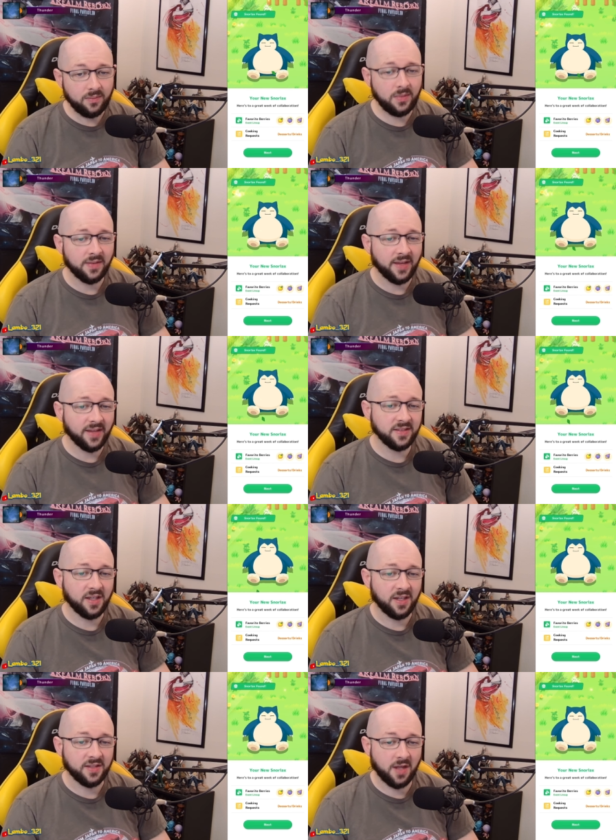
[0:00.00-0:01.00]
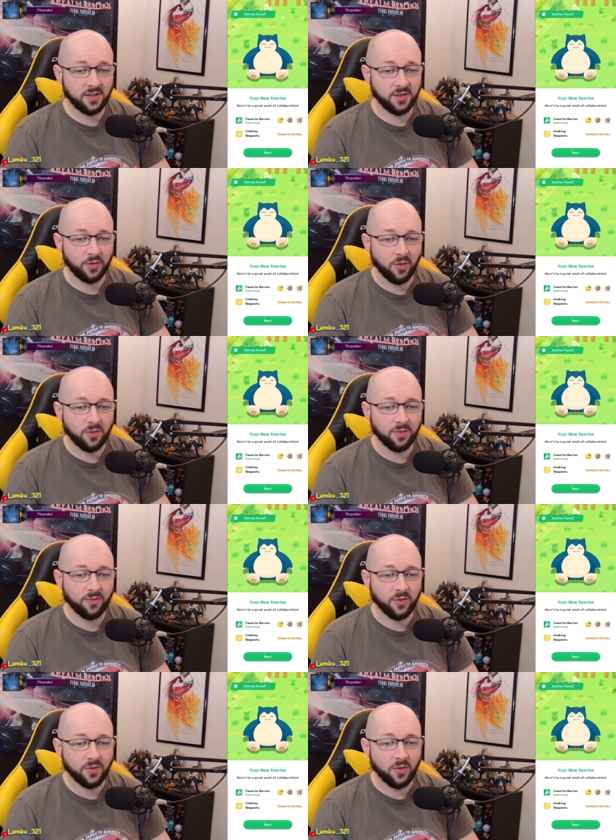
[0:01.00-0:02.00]
That's uh, Toxicroak
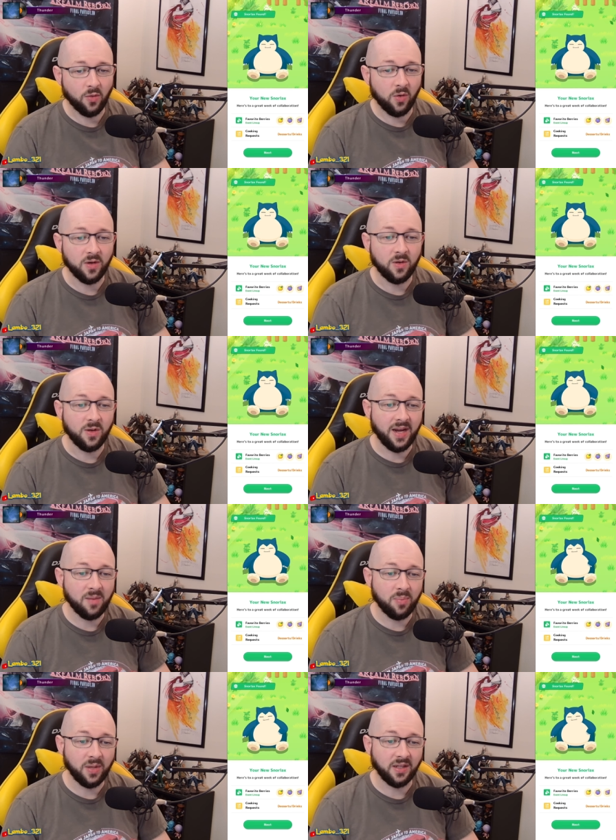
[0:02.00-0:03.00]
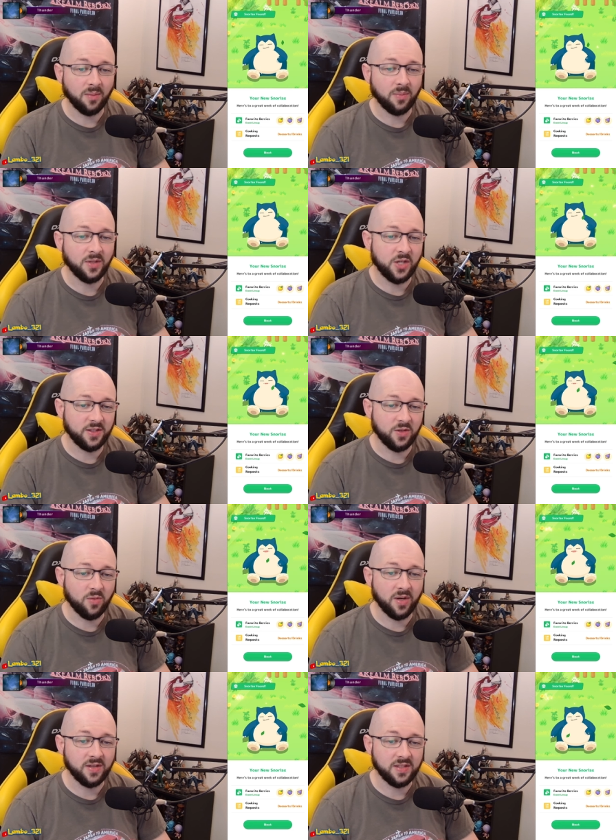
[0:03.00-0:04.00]
for the oil and pick up the chesto
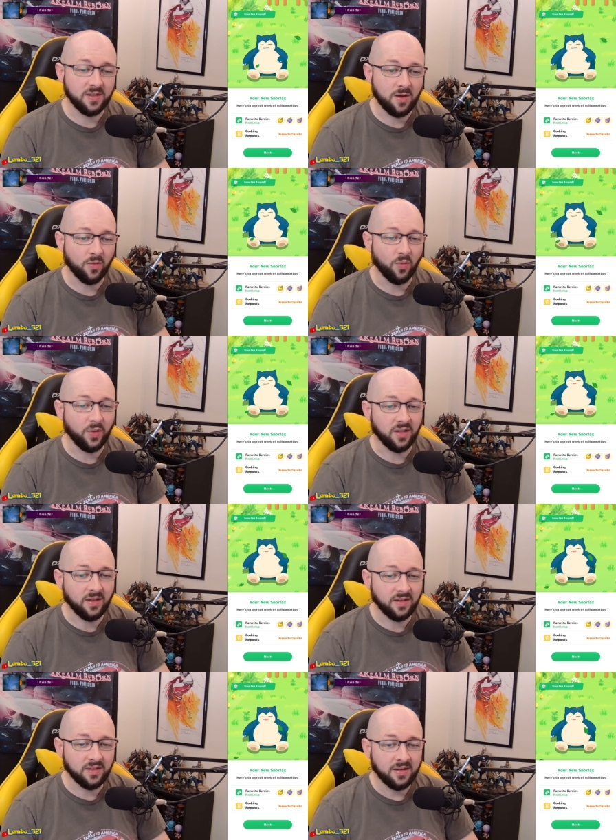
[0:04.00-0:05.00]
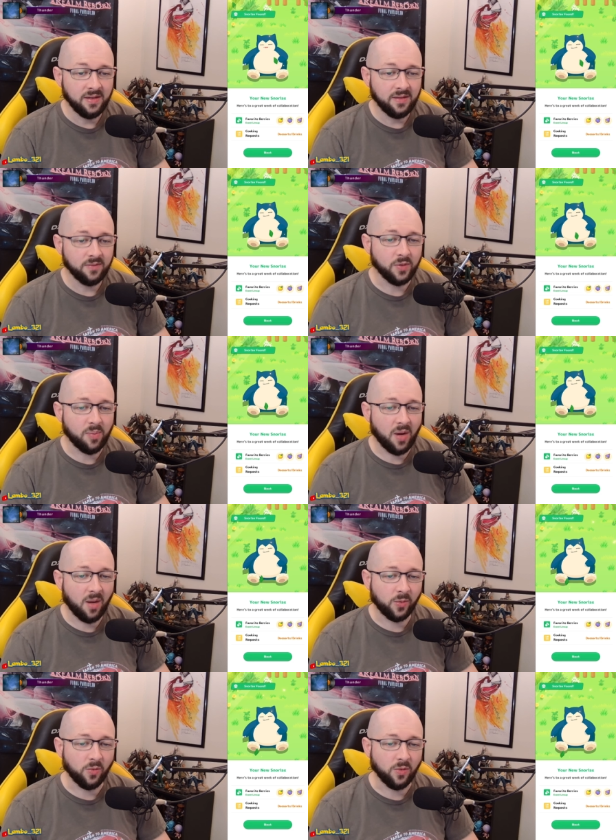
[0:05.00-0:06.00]
berries along with it for the
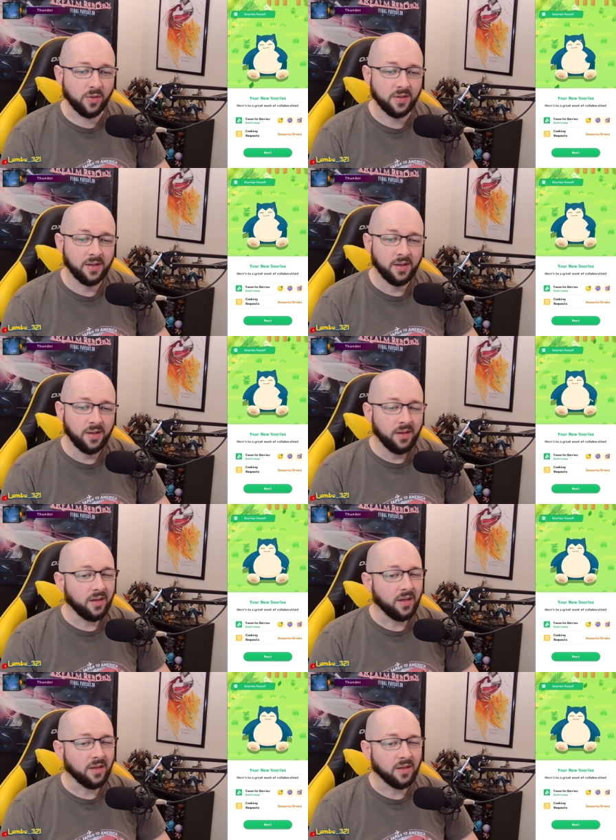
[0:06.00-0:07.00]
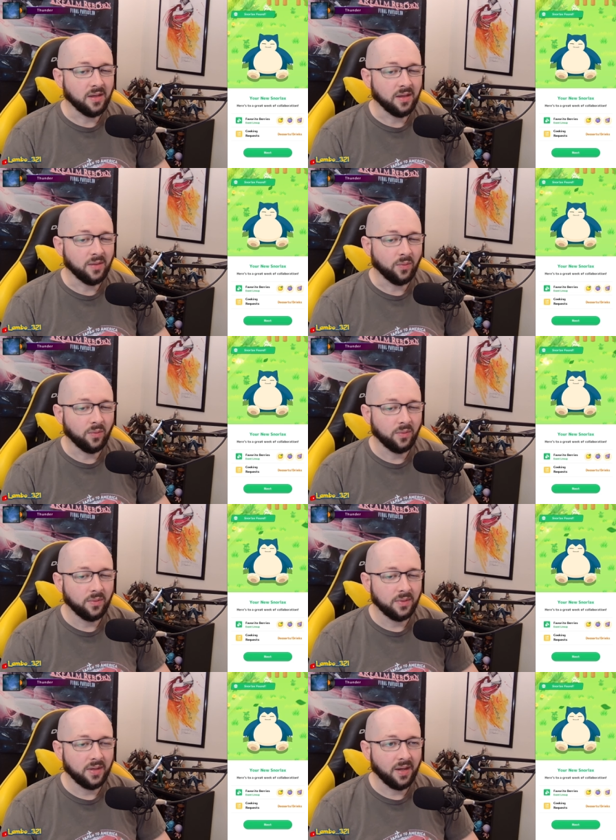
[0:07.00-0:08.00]
popcorn. And
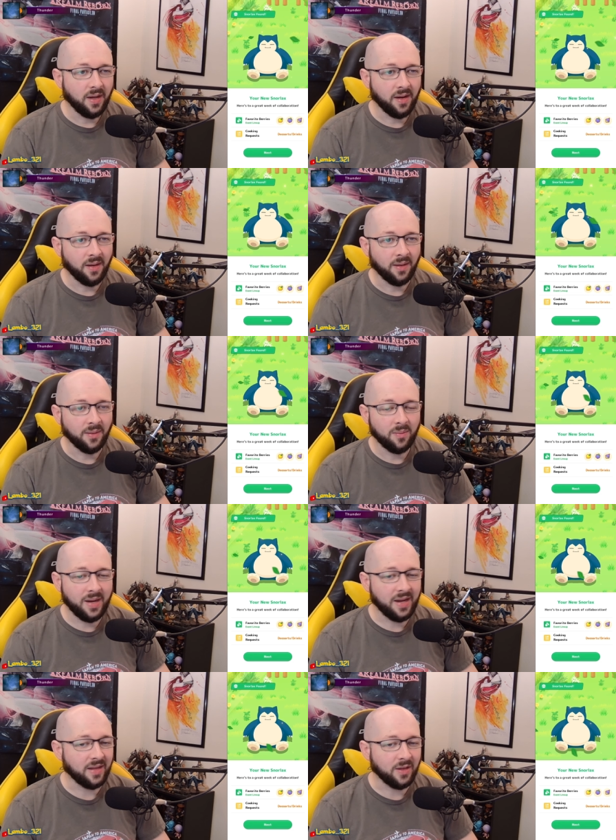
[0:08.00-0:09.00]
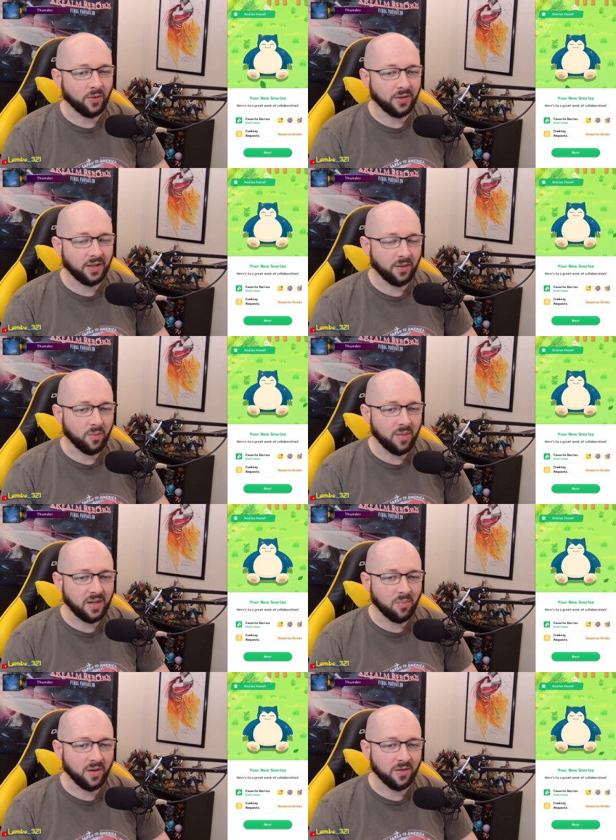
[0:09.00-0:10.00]
then, uh, man, the only thing that would make
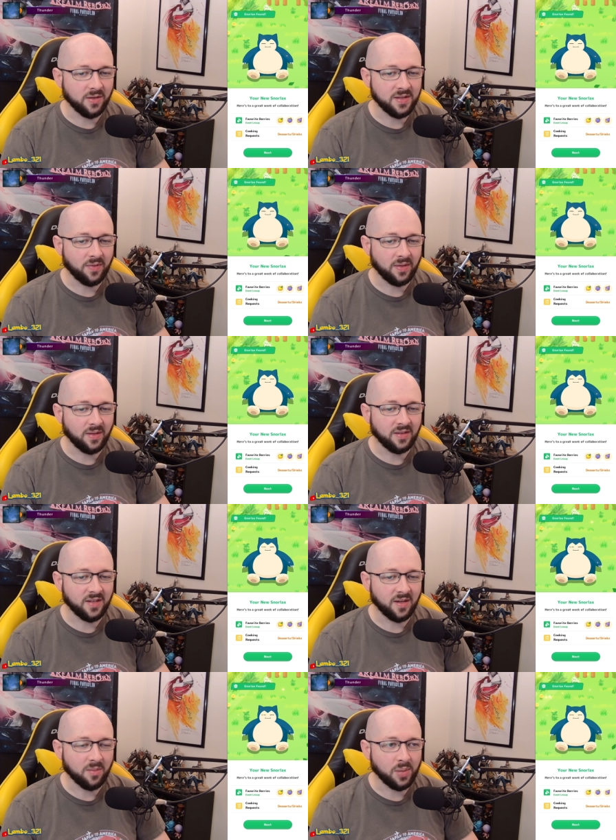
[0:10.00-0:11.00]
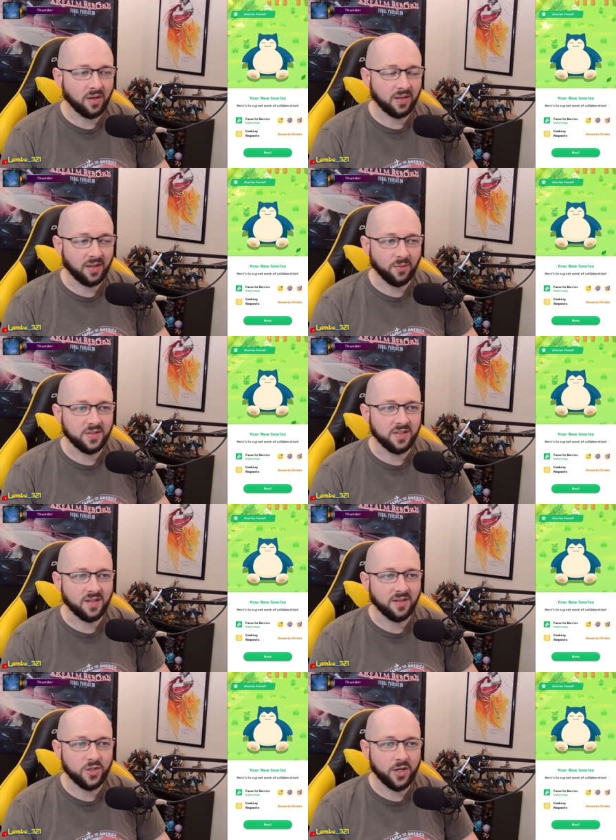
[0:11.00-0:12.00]
it better is if instead of Bluk, that was
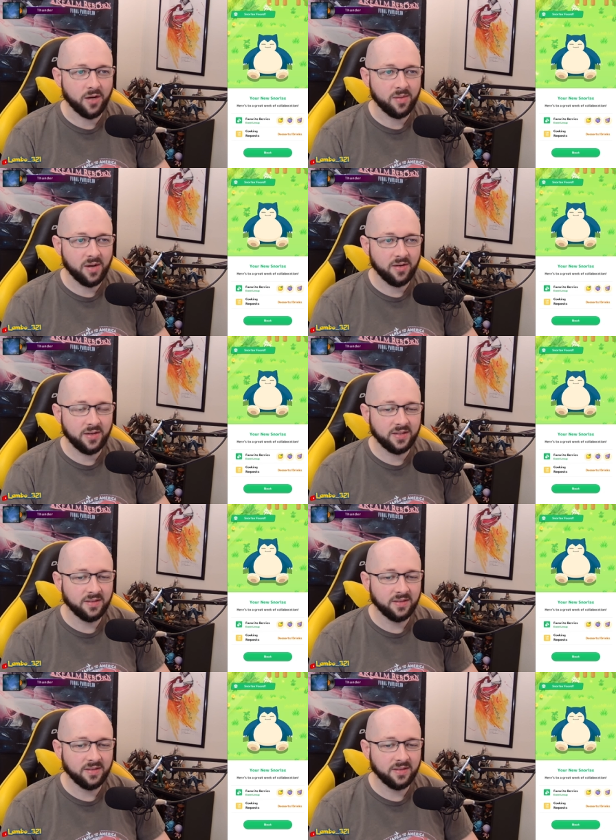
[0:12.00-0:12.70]
uh, cherry berries